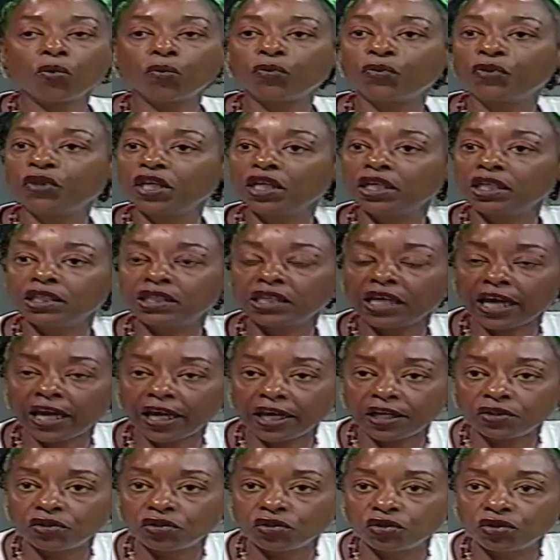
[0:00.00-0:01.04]
These
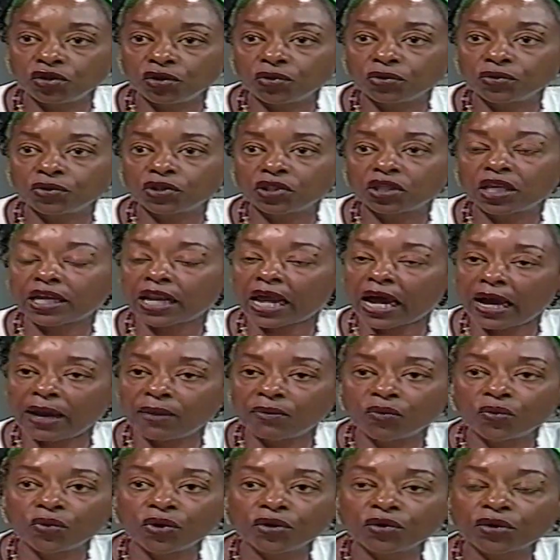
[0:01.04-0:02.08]
antidotes that
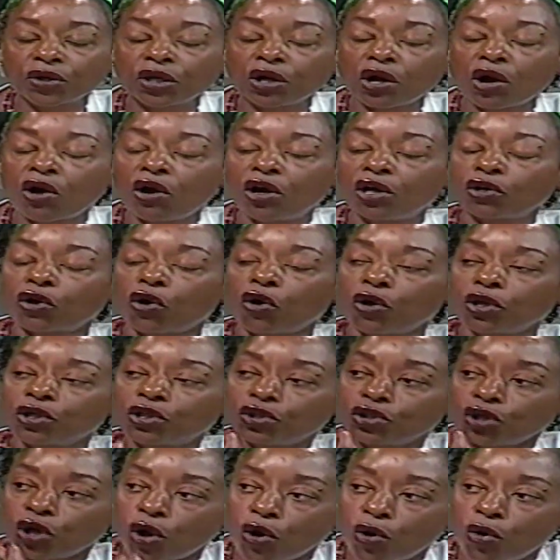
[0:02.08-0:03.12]
I'm working on are
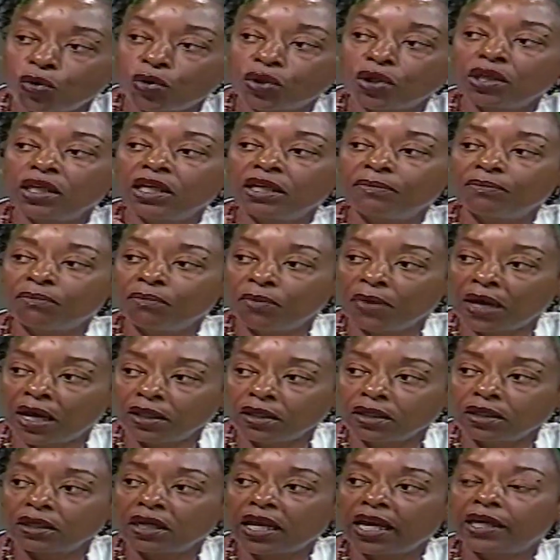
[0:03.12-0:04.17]
totally
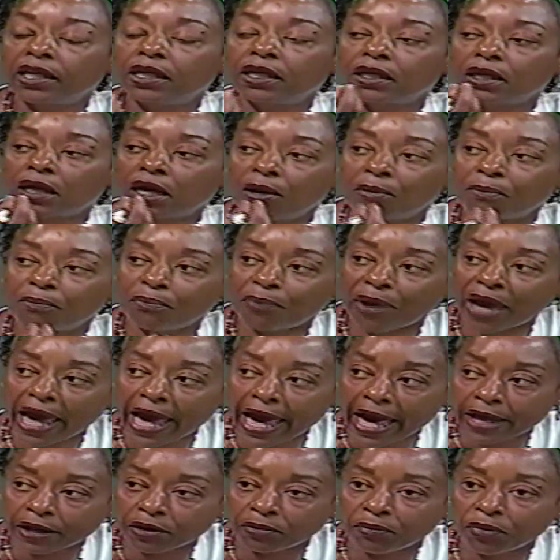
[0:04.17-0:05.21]
melanated
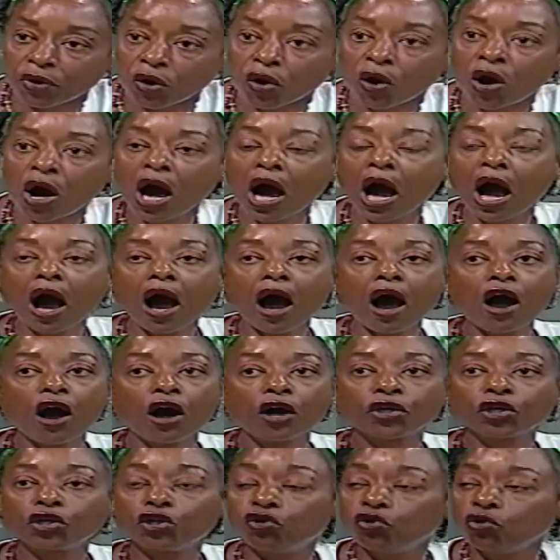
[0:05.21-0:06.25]
compatible.
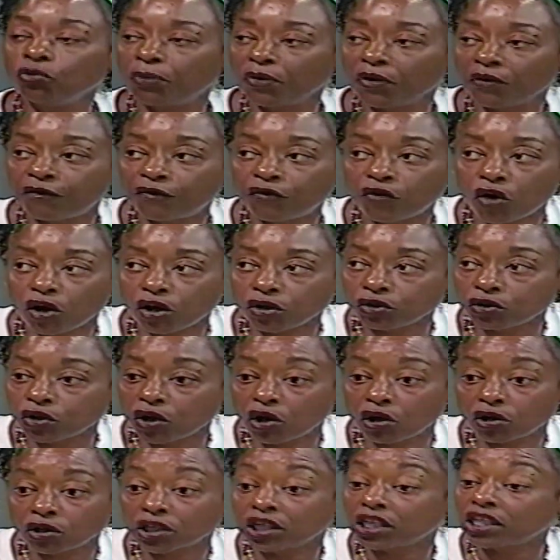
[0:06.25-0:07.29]
Cuba
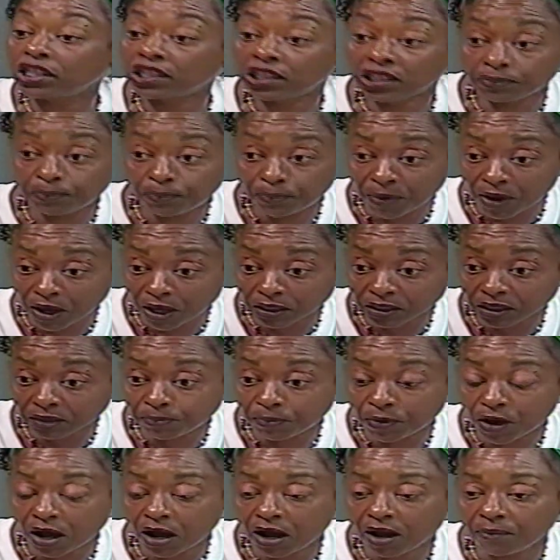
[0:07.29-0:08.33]
is
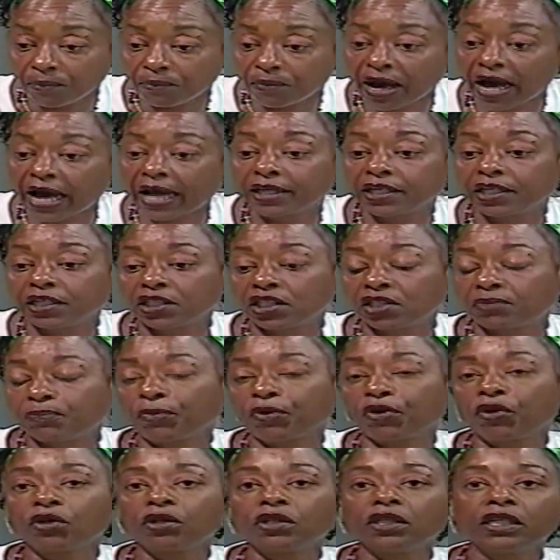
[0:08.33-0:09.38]
mining
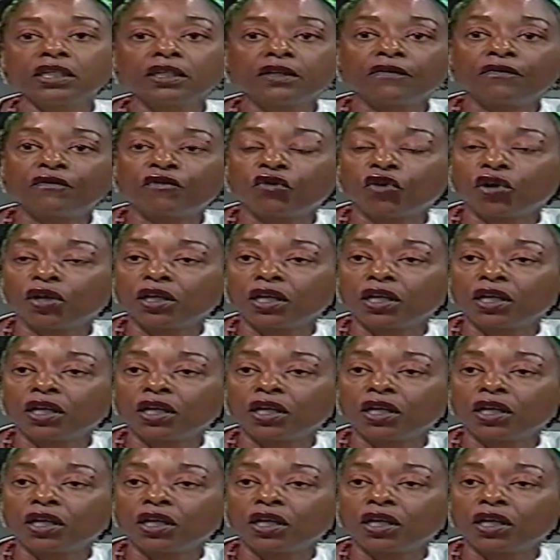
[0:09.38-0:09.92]
spirulina for a